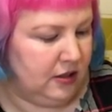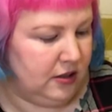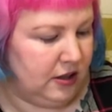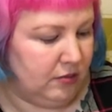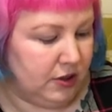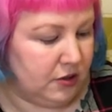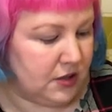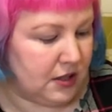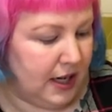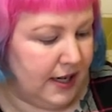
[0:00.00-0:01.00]
real
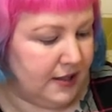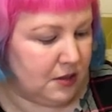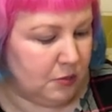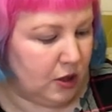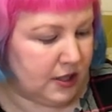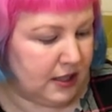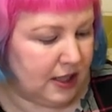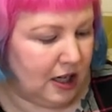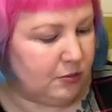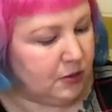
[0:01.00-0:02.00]
size. The box and the
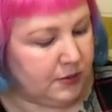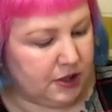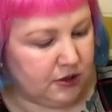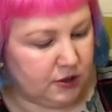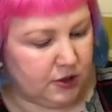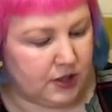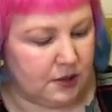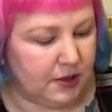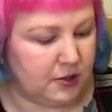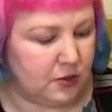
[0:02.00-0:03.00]
cardboard material used in
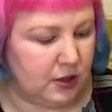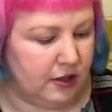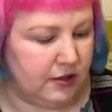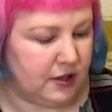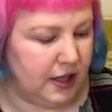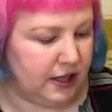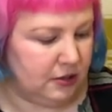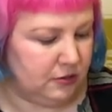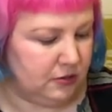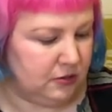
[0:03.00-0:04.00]
the puzzle are
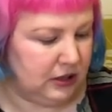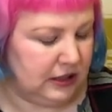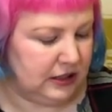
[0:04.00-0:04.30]
recyclable.